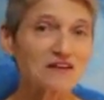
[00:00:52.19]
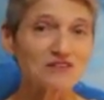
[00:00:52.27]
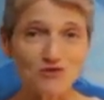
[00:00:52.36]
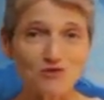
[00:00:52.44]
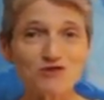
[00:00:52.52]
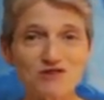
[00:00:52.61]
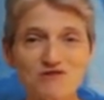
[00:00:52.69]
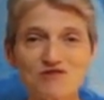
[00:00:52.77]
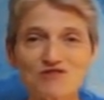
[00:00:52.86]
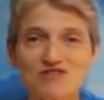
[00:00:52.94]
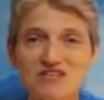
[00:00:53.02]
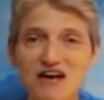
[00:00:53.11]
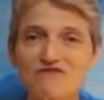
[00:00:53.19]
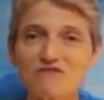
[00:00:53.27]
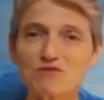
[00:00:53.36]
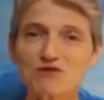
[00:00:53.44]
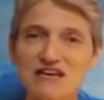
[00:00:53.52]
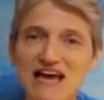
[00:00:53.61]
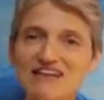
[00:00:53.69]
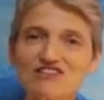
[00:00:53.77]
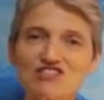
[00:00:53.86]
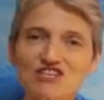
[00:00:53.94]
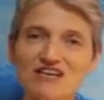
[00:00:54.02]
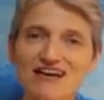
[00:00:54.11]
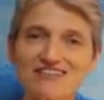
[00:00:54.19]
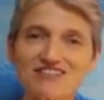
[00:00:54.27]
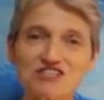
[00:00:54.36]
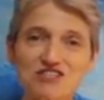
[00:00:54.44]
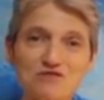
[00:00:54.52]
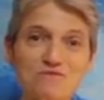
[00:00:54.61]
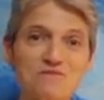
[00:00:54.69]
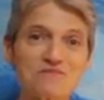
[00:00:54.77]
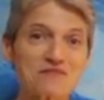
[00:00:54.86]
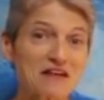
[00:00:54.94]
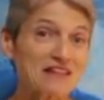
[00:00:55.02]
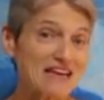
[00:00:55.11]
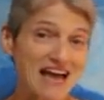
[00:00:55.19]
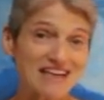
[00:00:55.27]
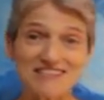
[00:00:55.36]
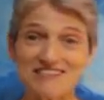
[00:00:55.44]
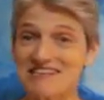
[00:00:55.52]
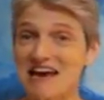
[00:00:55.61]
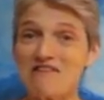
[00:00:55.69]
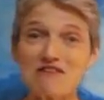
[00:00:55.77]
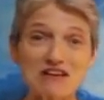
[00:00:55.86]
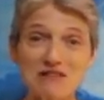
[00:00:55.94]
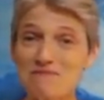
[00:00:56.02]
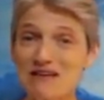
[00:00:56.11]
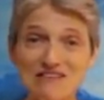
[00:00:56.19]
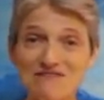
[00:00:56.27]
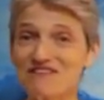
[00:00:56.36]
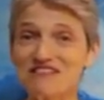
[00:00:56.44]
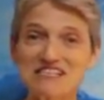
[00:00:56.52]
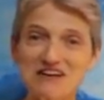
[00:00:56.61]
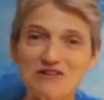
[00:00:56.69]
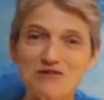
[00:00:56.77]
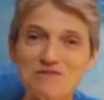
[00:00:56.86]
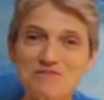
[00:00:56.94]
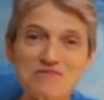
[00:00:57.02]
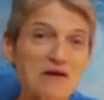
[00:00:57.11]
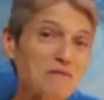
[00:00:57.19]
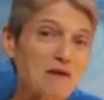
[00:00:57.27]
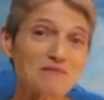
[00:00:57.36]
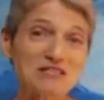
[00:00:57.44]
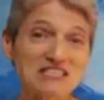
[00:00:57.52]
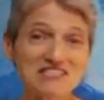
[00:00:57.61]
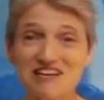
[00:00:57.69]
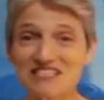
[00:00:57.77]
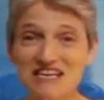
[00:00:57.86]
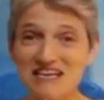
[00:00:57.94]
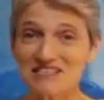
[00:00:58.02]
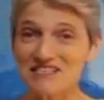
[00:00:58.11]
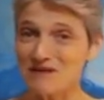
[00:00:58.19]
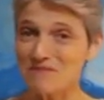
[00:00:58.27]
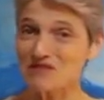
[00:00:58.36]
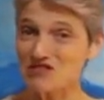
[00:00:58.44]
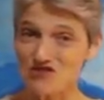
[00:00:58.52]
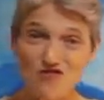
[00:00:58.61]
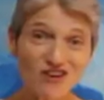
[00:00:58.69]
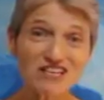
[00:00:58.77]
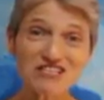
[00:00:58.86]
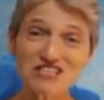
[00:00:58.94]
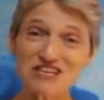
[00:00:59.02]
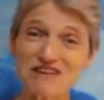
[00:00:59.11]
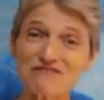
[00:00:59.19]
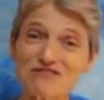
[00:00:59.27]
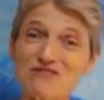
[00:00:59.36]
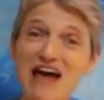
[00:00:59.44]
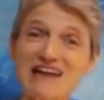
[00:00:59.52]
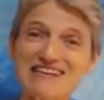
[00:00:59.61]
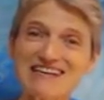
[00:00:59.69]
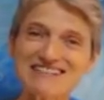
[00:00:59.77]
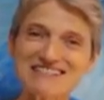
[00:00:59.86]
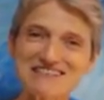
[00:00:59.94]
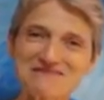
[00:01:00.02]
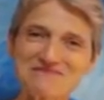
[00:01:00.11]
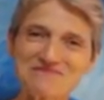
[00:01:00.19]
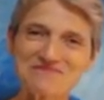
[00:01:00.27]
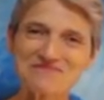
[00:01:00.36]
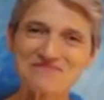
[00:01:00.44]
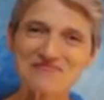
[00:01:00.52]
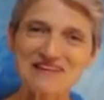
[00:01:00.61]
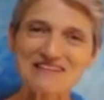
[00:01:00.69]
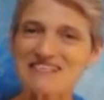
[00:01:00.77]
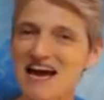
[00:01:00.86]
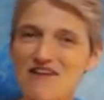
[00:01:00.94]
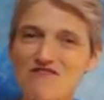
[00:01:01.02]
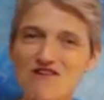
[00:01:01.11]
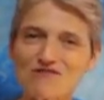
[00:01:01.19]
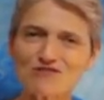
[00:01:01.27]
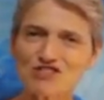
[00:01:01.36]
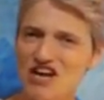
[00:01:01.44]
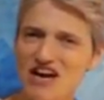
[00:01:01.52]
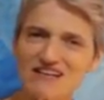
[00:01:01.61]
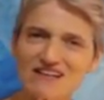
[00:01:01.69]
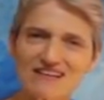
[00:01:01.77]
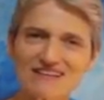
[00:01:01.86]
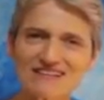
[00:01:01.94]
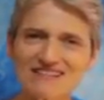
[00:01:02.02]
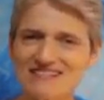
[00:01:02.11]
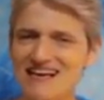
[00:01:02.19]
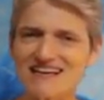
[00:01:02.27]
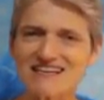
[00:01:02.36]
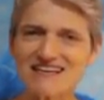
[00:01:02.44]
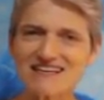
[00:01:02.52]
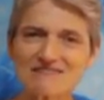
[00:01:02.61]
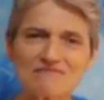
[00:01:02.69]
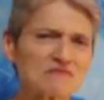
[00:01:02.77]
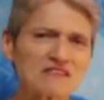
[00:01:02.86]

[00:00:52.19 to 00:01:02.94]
It's also a good time for putting energy into the esoteric, the metaphysical, maybe studying some astrology if you like it, tarot, channeling, psychic,